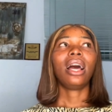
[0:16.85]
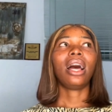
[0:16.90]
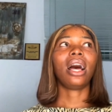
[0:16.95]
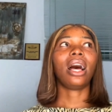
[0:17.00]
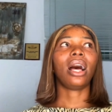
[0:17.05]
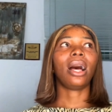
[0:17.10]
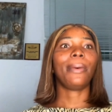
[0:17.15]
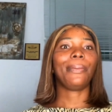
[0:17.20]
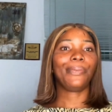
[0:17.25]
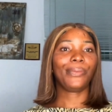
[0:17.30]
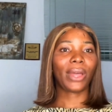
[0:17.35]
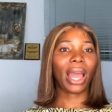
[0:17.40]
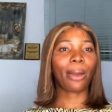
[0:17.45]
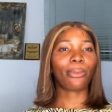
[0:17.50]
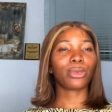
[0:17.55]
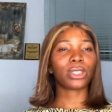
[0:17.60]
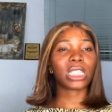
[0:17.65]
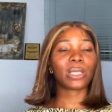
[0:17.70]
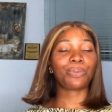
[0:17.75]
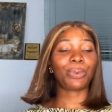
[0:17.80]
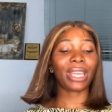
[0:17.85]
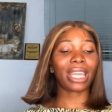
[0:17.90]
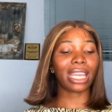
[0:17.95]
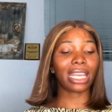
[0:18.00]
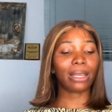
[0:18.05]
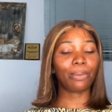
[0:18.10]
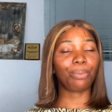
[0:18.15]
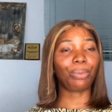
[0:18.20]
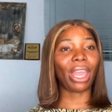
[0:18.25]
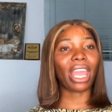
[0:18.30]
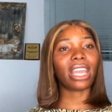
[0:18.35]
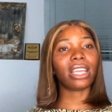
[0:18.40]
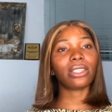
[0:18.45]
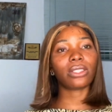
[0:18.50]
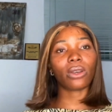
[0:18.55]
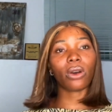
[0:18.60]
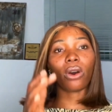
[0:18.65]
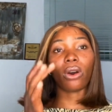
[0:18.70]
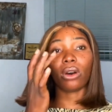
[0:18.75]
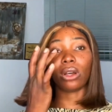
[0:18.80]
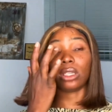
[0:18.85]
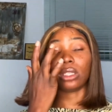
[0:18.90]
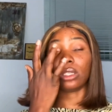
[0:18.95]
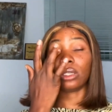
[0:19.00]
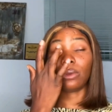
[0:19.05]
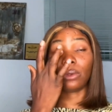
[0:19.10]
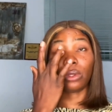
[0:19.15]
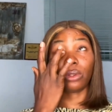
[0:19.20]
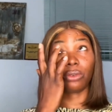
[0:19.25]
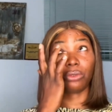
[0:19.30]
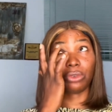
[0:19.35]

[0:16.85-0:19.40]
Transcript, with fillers: Um, I'm speaking based on